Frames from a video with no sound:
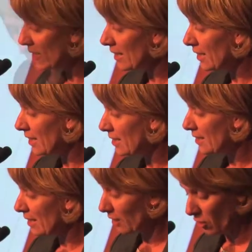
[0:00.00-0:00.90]
Queensland has the
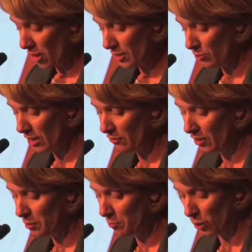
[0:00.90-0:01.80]
second highest rate of
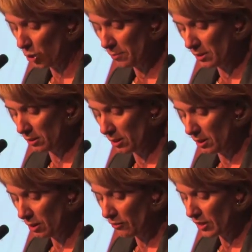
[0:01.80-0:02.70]
unemployment
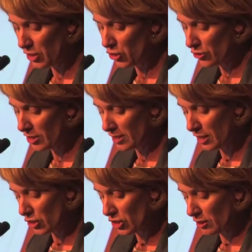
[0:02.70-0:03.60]
of any
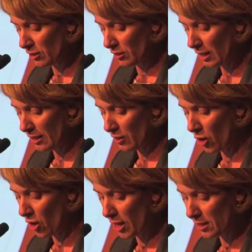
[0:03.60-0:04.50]
jurisdiction, and the
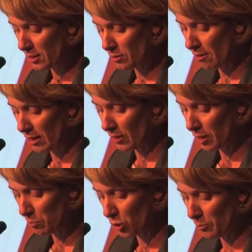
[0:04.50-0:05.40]
highest rate of
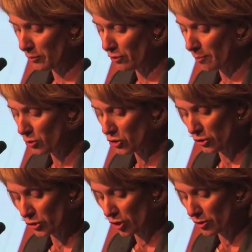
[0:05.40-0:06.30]
unemployment for Aboriginal
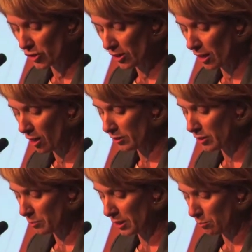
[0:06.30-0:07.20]
and Torres Strait
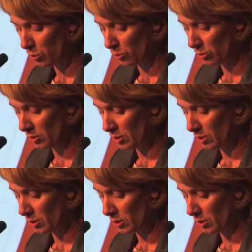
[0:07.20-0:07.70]
Islander people.